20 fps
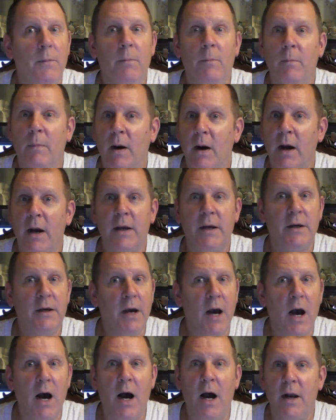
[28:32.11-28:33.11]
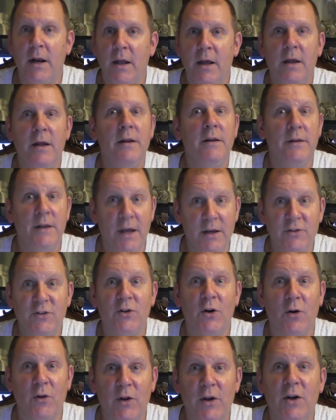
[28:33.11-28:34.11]
my God, they
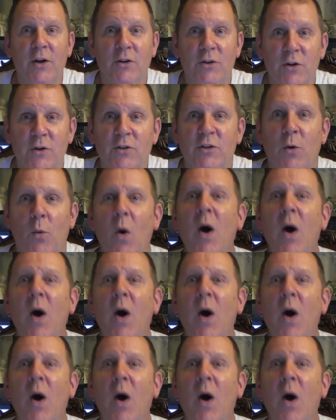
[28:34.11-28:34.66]
certainly could use it.